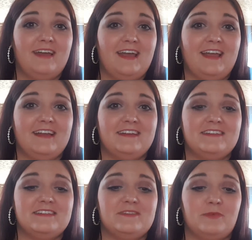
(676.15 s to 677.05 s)

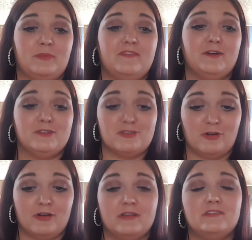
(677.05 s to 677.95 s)
And when we first
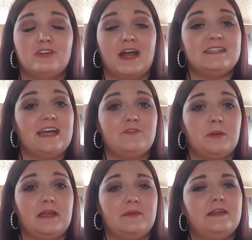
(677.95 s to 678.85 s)
started trying to have a
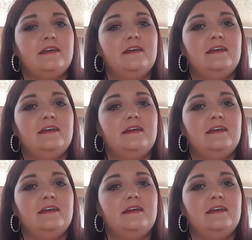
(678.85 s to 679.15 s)
baby,